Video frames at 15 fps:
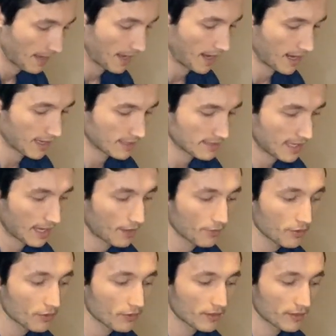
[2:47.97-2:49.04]
And how
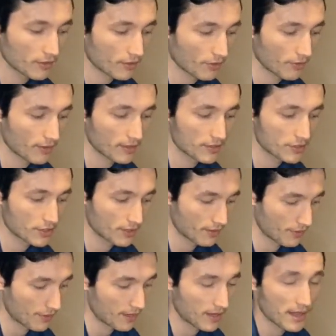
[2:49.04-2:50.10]
you'll encourage
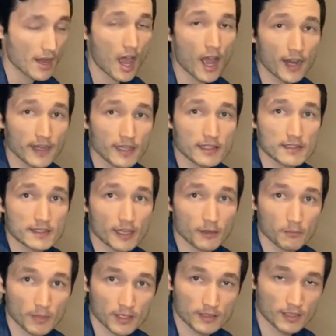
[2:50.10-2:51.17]
the
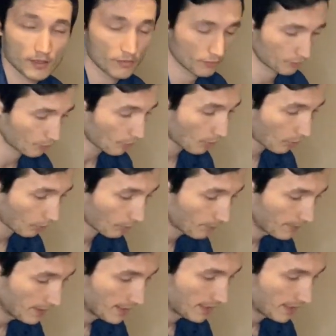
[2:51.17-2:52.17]
non-segmented roll